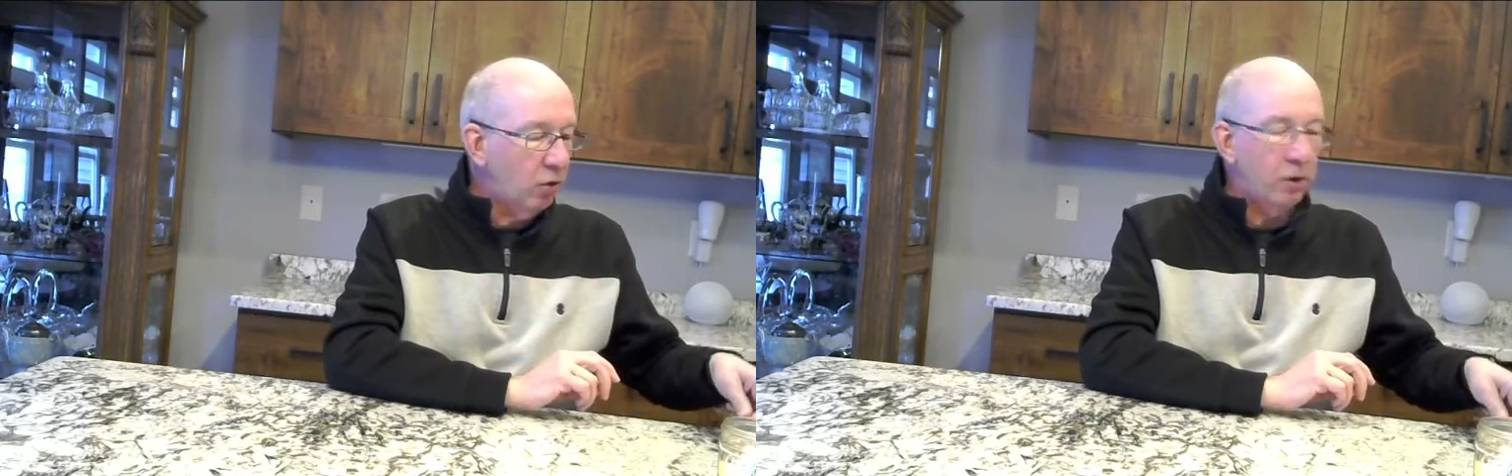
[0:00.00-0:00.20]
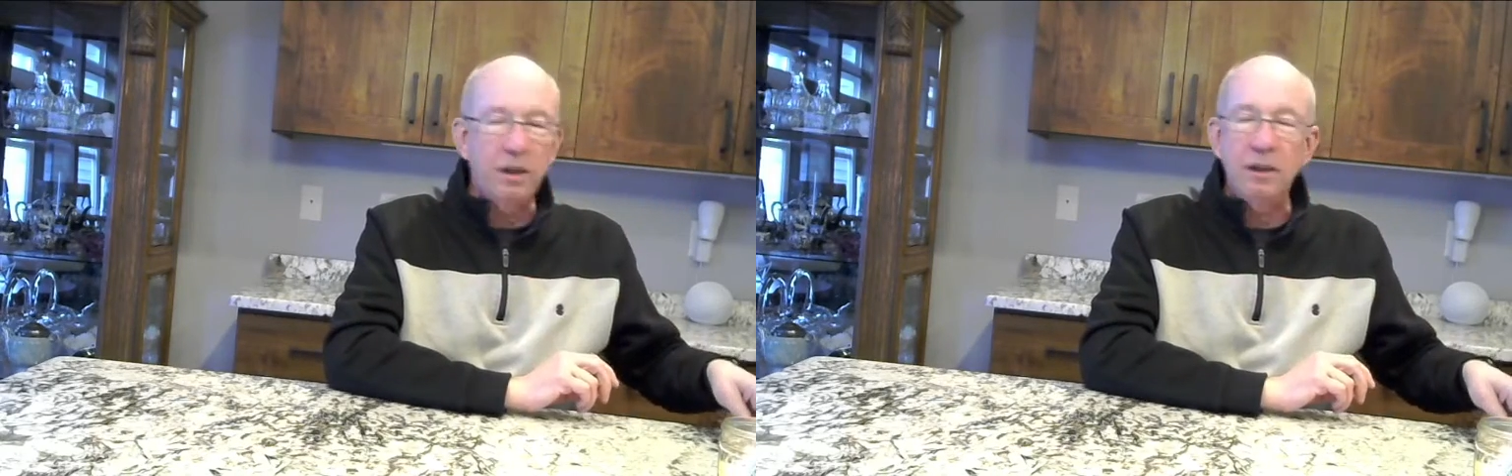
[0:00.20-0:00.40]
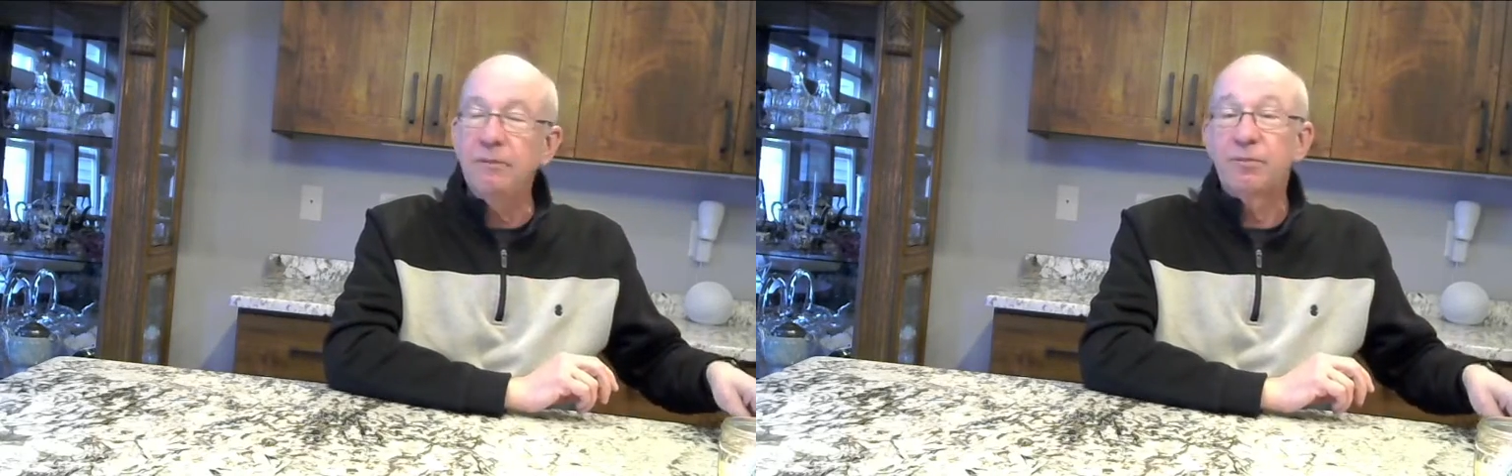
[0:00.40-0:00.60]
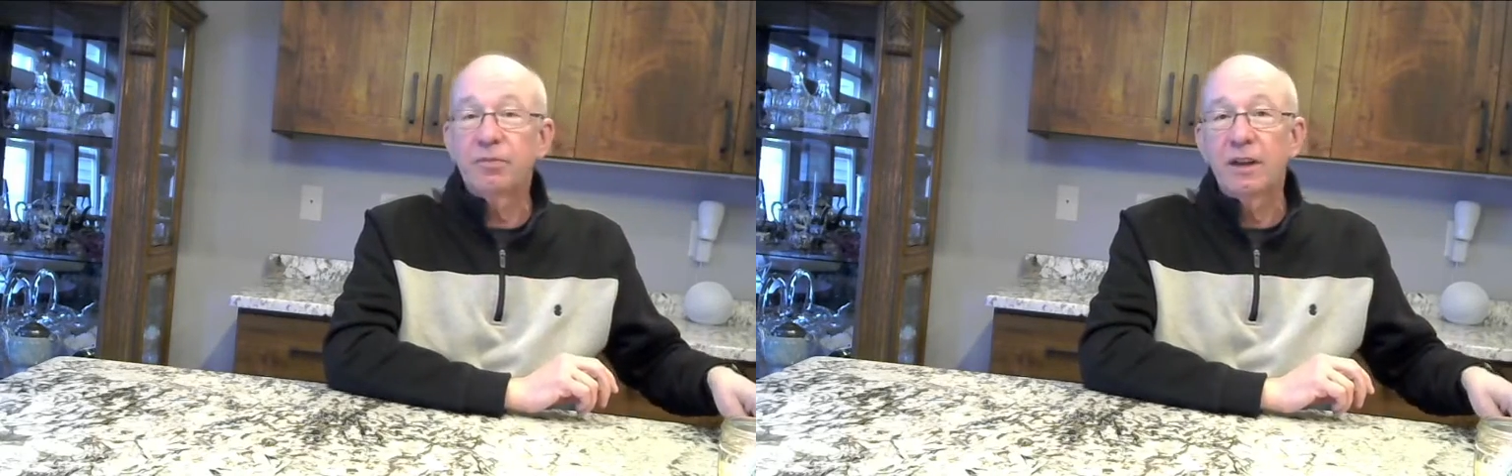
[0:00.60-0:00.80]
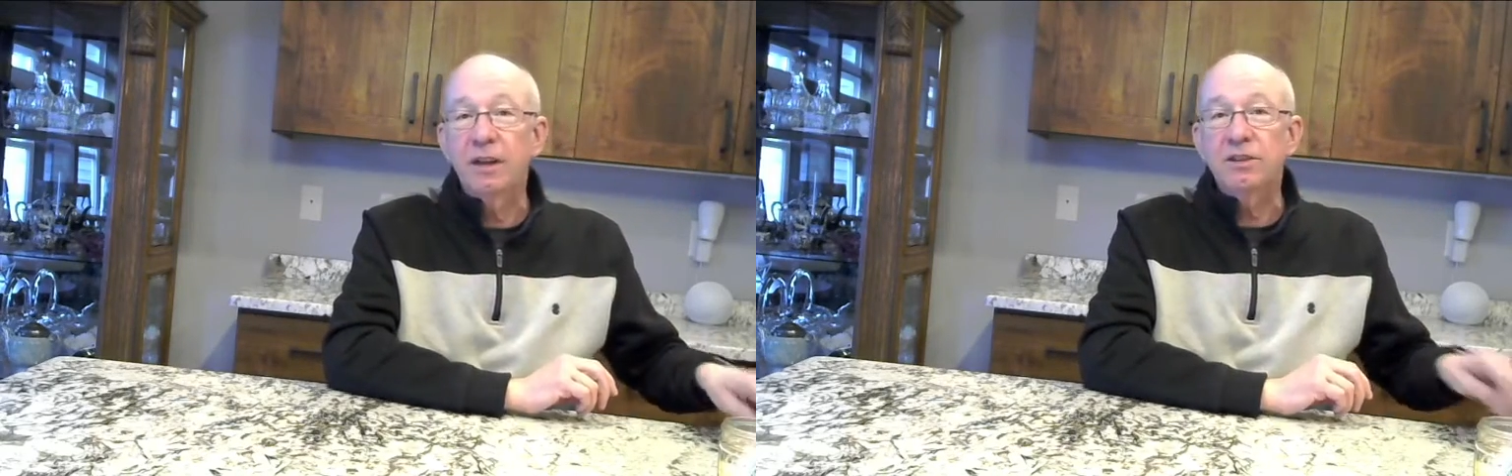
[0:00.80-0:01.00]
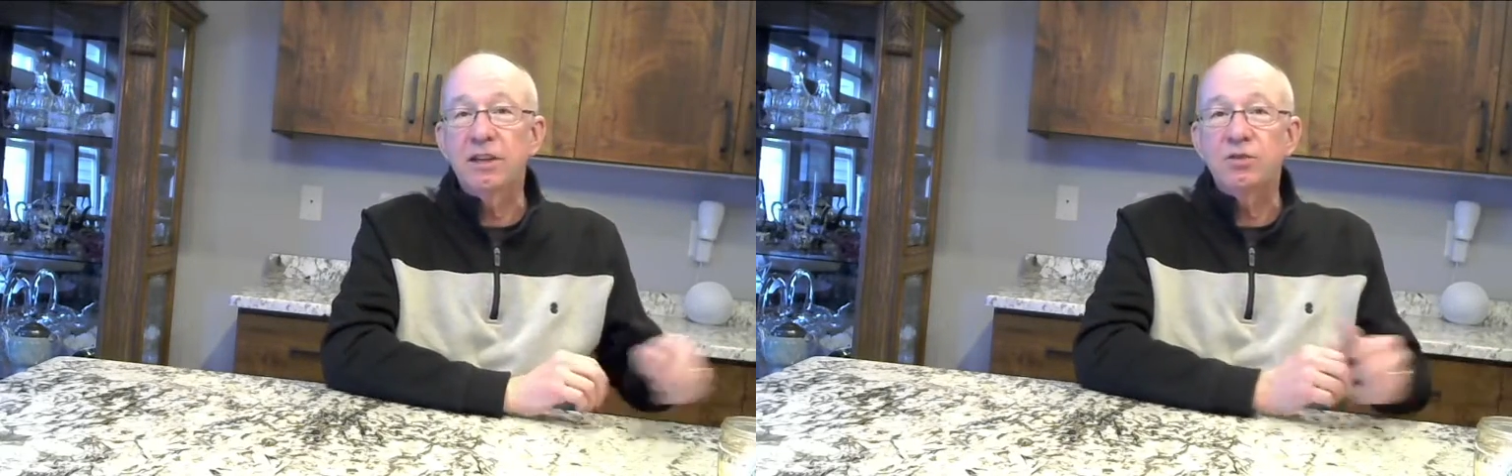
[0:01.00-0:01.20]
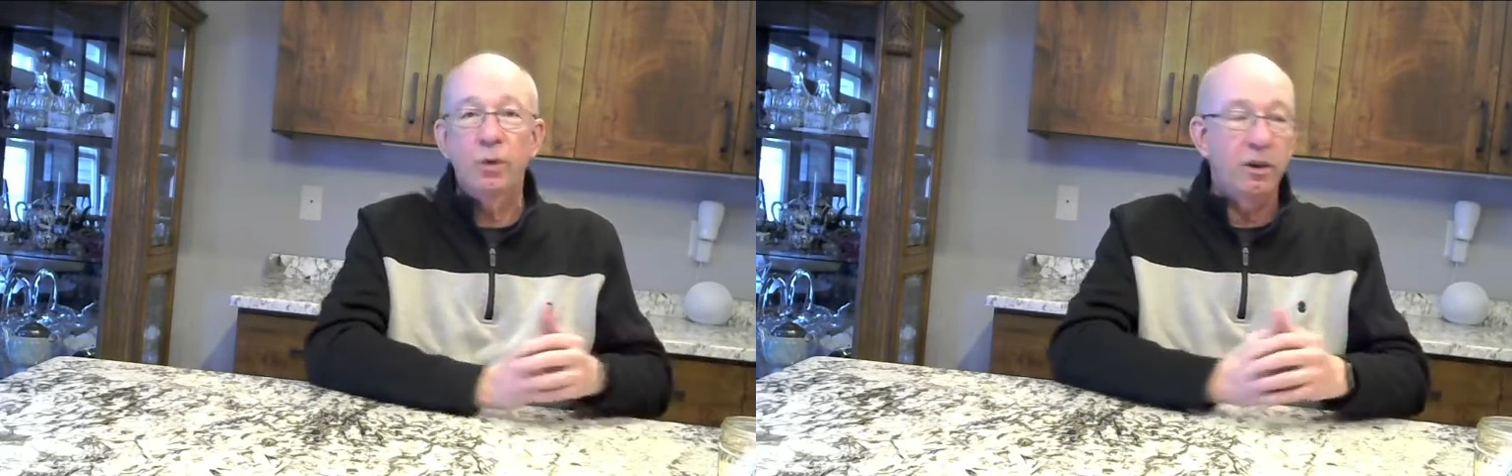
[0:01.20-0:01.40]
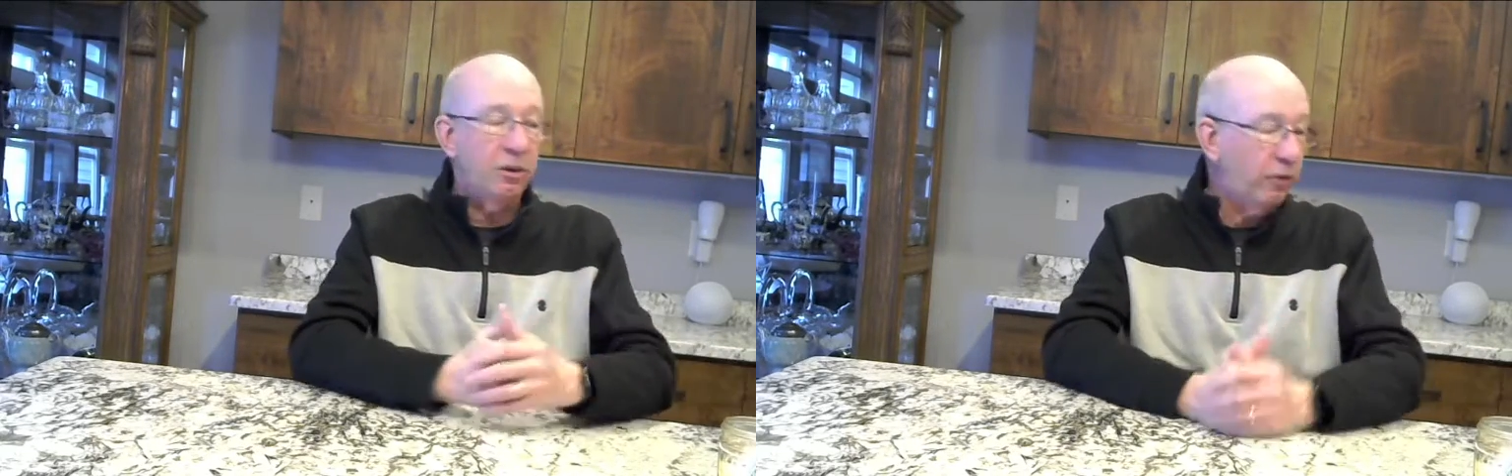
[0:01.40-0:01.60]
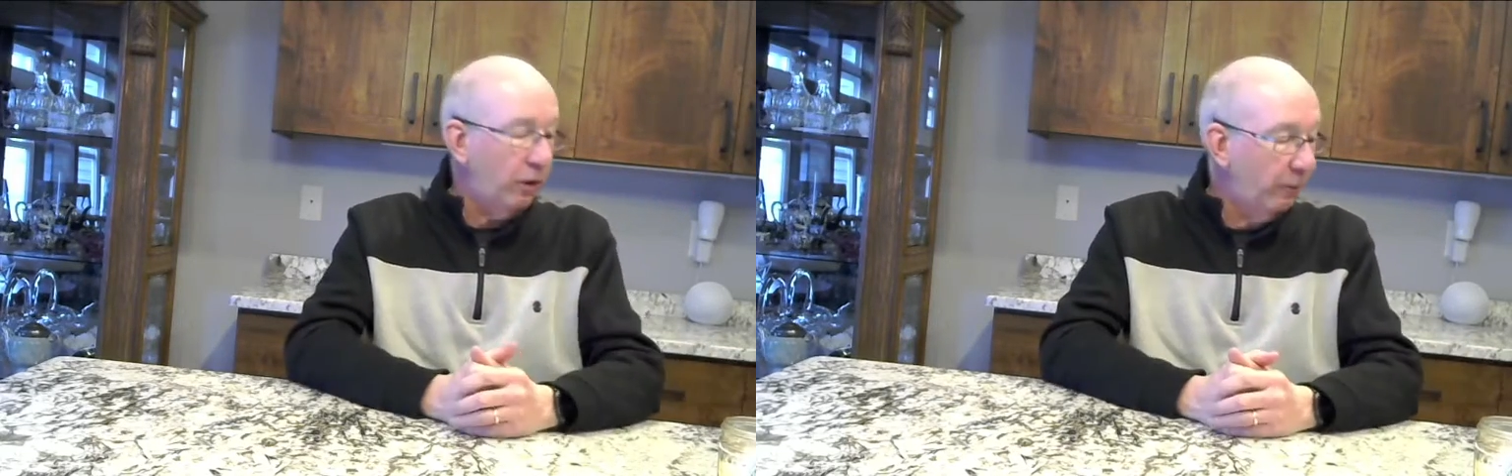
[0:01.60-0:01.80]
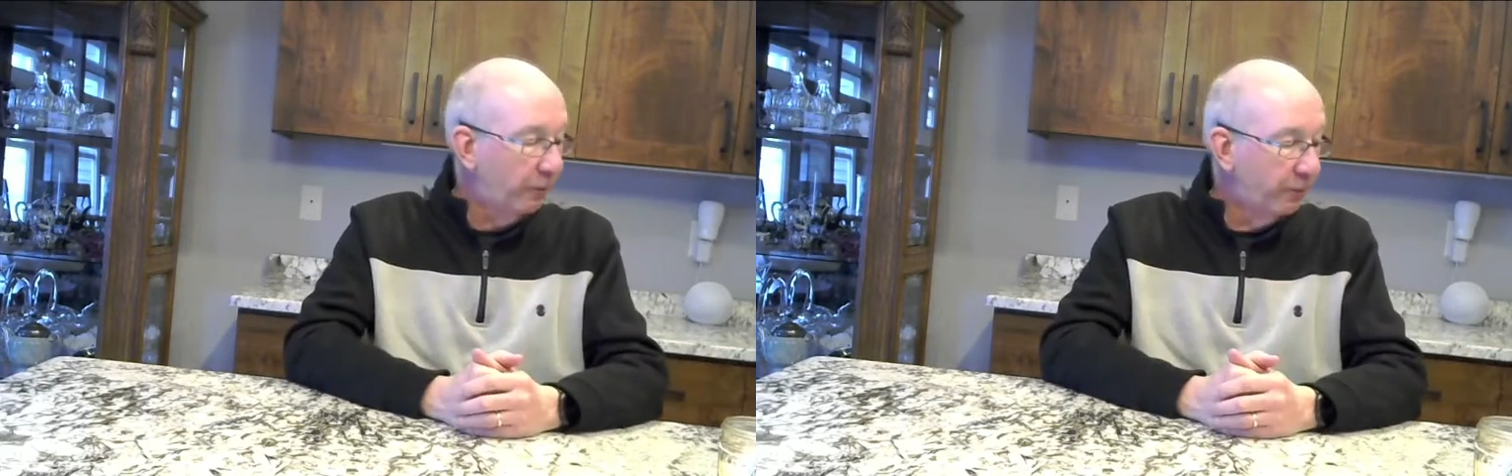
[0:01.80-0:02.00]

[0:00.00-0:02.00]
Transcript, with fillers: cookie, it tastes wonderful.